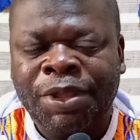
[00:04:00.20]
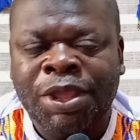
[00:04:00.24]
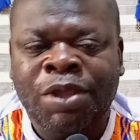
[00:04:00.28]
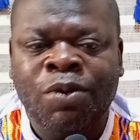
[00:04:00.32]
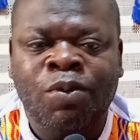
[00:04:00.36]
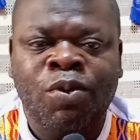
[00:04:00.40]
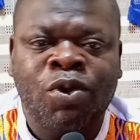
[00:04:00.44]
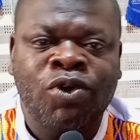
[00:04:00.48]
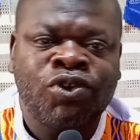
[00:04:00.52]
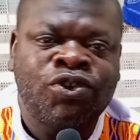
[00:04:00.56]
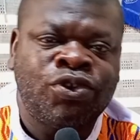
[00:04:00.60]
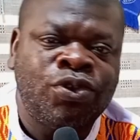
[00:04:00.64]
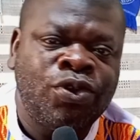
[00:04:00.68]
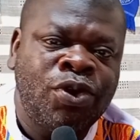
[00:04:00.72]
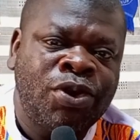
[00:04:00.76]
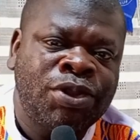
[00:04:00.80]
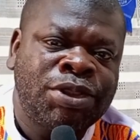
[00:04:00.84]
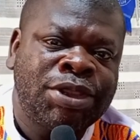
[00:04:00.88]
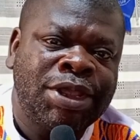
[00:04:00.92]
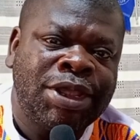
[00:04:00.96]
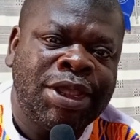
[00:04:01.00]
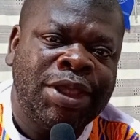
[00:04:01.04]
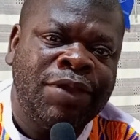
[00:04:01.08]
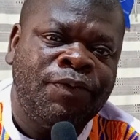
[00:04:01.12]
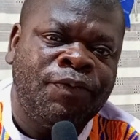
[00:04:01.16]
He was
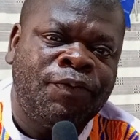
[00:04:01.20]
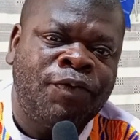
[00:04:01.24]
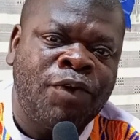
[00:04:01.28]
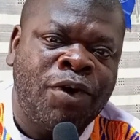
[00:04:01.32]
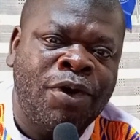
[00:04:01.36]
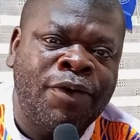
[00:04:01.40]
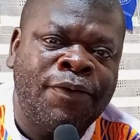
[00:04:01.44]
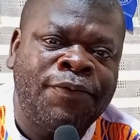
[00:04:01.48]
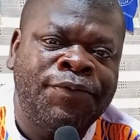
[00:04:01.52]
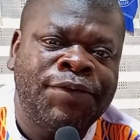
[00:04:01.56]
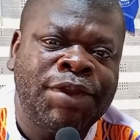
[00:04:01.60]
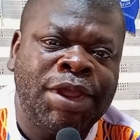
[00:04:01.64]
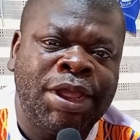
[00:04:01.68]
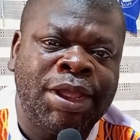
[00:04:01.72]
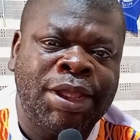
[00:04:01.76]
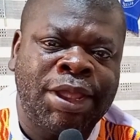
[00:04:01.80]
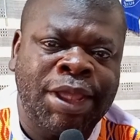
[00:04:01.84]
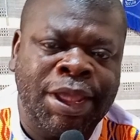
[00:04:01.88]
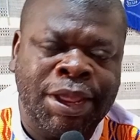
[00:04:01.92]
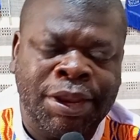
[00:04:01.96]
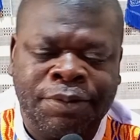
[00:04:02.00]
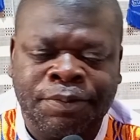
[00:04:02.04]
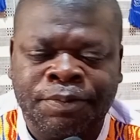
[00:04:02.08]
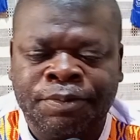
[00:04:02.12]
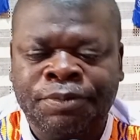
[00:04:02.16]
not involved
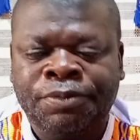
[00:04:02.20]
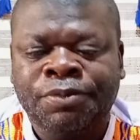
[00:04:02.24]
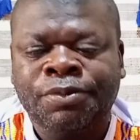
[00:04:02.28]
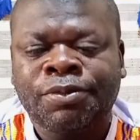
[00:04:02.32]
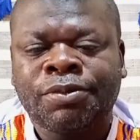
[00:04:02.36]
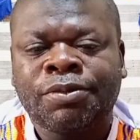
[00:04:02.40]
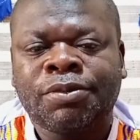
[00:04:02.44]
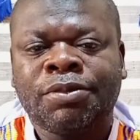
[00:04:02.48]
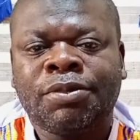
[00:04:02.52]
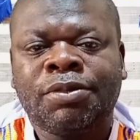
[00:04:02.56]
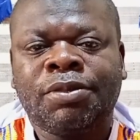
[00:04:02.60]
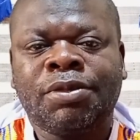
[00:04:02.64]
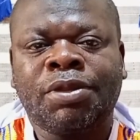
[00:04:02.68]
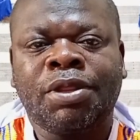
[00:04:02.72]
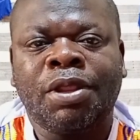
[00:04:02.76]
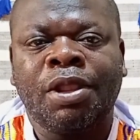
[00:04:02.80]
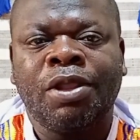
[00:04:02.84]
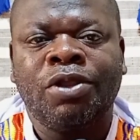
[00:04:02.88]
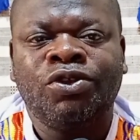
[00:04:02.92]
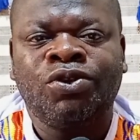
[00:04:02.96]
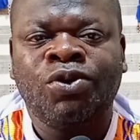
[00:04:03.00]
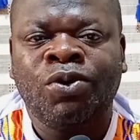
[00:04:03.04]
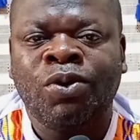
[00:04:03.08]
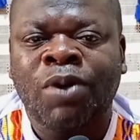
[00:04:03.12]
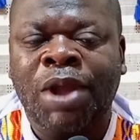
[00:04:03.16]
again.
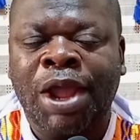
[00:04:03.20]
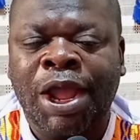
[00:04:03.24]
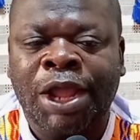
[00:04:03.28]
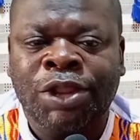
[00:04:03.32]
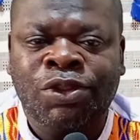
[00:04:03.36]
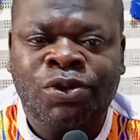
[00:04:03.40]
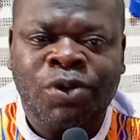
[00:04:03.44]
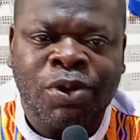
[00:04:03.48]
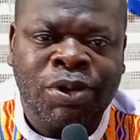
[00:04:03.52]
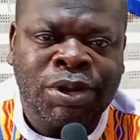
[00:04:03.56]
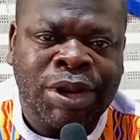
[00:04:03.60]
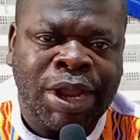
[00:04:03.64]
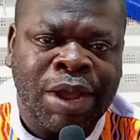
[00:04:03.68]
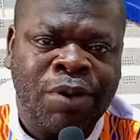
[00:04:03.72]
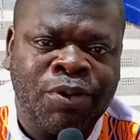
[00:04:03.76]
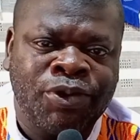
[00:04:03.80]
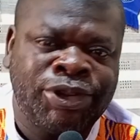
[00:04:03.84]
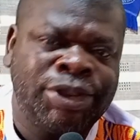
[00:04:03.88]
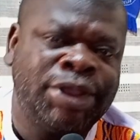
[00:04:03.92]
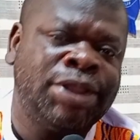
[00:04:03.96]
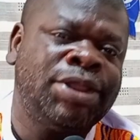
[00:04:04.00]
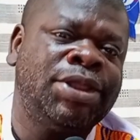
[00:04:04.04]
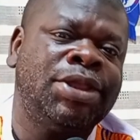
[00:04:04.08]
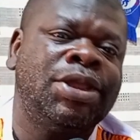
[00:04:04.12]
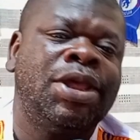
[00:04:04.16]
So I thought that
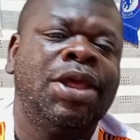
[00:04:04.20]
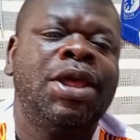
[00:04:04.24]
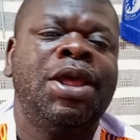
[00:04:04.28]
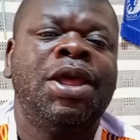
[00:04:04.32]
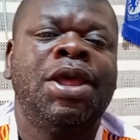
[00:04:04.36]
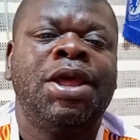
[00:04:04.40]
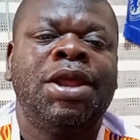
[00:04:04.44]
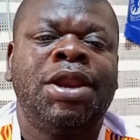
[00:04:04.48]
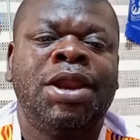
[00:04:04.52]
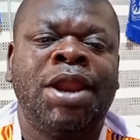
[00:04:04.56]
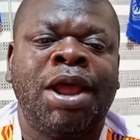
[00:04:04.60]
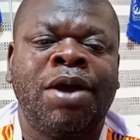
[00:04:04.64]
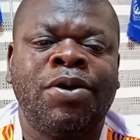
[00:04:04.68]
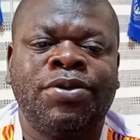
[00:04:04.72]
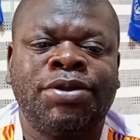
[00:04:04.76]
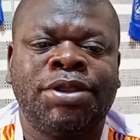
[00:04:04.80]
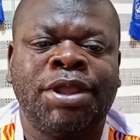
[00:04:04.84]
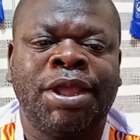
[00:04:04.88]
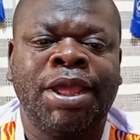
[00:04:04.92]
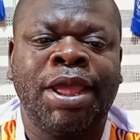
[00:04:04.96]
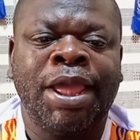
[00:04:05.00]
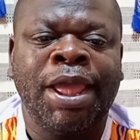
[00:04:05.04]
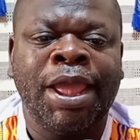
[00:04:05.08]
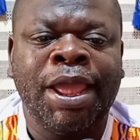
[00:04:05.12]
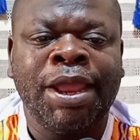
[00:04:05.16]
was it. That was
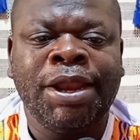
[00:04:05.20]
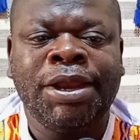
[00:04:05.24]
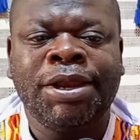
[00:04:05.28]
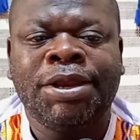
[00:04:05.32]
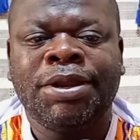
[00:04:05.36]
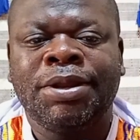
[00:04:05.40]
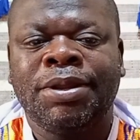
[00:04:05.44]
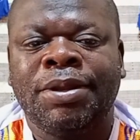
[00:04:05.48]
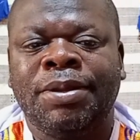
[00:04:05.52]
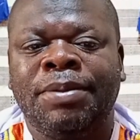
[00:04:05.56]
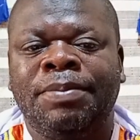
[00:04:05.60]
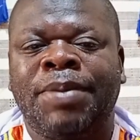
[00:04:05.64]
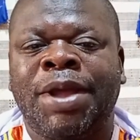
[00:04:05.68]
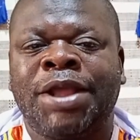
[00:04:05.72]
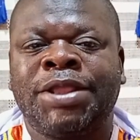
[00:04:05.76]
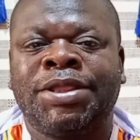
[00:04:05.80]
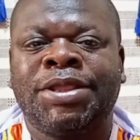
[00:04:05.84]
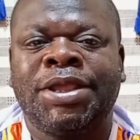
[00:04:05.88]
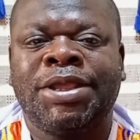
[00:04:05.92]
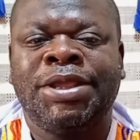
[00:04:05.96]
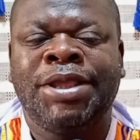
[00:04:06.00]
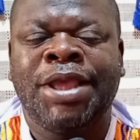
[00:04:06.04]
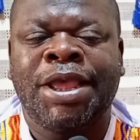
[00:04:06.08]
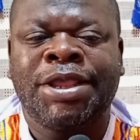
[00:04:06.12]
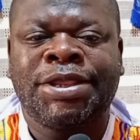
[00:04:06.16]
the end.
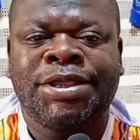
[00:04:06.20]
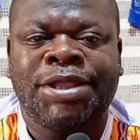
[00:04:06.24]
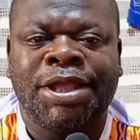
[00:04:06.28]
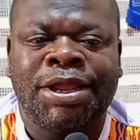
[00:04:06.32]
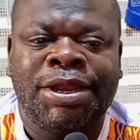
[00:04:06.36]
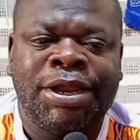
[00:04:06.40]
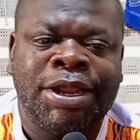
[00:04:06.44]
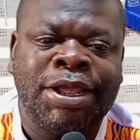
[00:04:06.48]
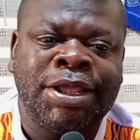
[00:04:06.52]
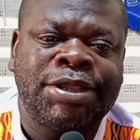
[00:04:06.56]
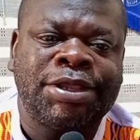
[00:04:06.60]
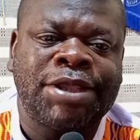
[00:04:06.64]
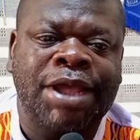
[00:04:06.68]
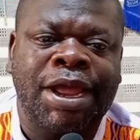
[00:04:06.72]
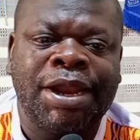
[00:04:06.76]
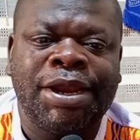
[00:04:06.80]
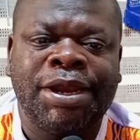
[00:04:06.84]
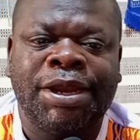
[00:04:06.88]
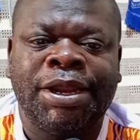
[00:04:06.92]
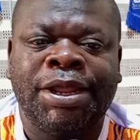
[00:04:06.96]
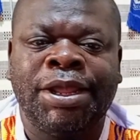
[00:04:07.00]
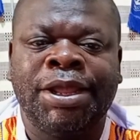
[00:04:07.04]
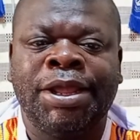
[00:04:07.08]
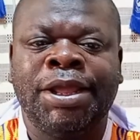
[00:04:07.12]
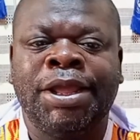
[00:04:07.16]
But yesterday,
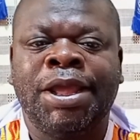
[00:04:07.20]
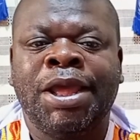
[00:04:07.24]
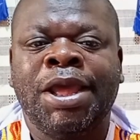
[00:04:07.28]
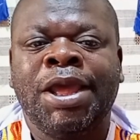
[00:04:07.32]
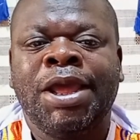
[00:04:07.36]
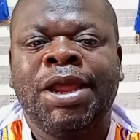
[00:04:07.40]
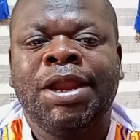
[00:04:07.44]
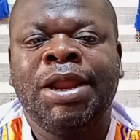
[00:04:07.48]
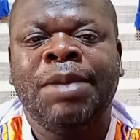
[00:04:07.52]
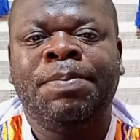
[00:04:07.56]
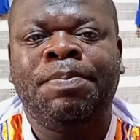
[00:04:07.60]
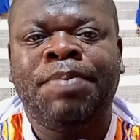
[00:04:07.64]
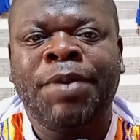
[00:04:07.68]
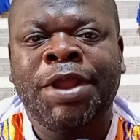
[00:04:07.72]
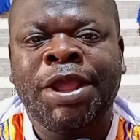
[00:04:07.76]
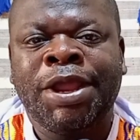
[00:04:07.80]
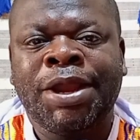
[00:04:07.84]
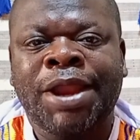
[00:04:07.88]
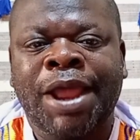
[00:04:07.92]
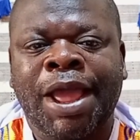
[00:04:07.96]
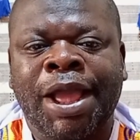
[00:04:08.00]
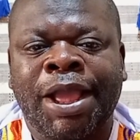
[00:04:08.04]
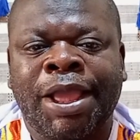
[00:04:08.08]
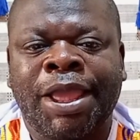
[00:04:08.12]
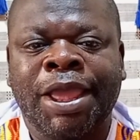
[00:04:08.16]
Sunday, they
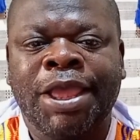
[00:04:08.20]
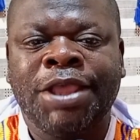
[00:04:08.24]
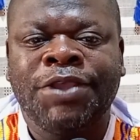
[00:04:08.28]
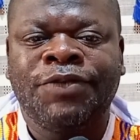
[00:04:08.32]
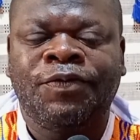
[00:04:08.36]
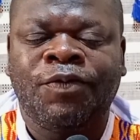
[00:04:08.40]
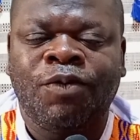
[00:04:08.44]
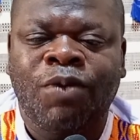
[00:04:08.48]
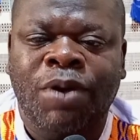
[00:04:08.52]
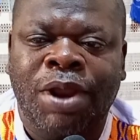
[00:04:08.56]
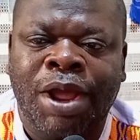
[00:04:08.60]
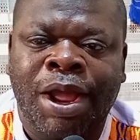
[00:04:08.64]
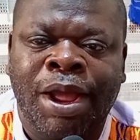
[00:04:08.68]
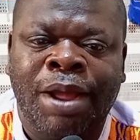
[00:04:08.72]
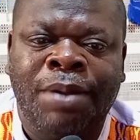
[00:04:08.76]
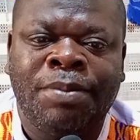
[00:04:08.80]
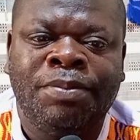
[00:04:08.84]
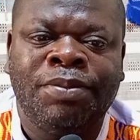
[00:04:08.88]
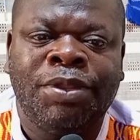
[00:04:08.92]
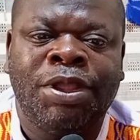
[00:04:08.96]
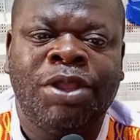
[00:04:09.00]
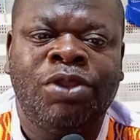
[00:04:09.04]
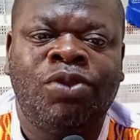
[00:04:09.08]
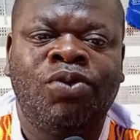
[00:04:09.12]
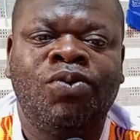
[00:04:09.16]
played against
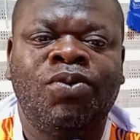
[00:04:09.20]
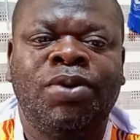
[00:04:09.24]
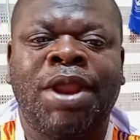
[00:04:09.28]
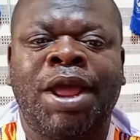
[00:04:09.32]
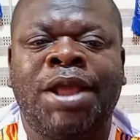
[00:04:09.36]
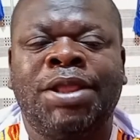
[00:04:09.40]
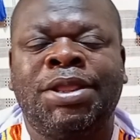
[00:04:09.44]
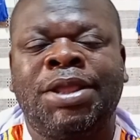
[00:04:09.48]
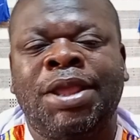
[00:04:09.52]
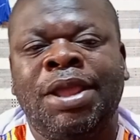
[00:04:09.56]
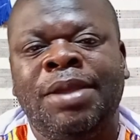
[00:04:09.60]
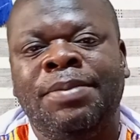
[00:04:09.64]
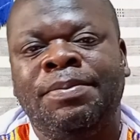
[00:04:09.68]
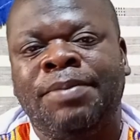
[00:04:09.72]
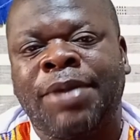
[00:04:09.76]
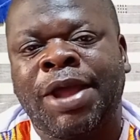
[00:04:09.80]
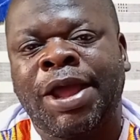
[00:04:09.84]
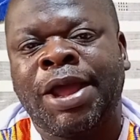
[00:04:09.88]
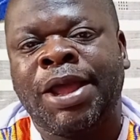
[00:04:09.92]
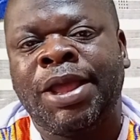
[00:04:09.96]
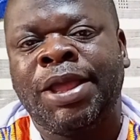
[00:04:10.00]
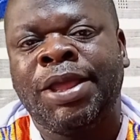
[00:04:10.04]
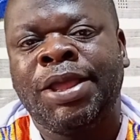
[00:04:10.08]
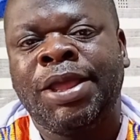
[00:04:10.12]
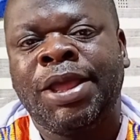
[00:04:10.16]
Fulham. They drew that game
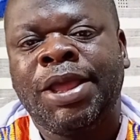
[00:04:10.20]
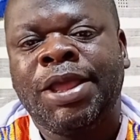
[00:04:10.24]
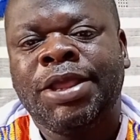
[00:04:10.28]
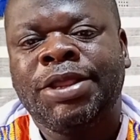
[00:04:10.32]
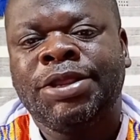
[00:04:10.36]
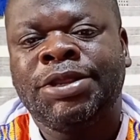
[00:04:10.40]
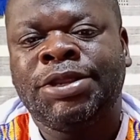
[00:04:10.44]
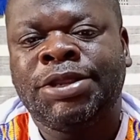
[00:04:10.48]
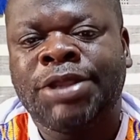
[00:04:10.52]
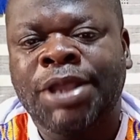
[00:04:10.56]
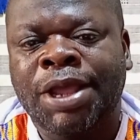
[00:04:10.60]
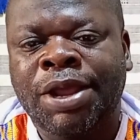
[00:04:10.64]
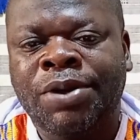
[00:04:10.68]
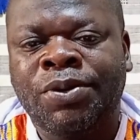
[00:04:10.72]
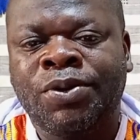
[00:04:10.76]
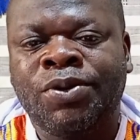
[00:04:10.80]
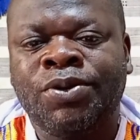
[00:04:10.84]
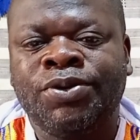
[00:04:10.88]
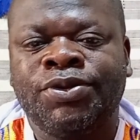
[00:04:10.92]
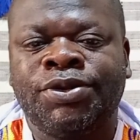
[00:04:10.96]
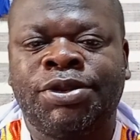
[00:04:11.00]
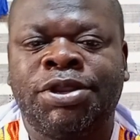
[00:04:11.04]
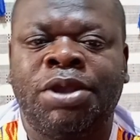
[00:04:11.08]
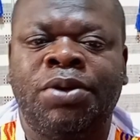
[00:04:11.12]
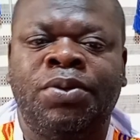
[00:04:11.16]
by
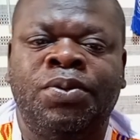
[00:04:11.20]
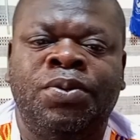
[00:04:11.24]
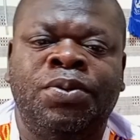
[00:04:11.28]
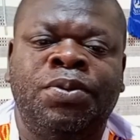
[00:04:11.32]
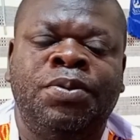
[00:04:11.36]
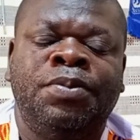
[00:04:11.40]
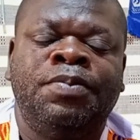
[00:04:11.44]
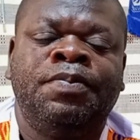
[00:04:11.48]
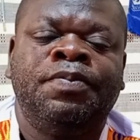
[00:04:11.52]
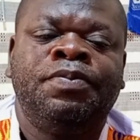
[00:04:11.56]
0-0.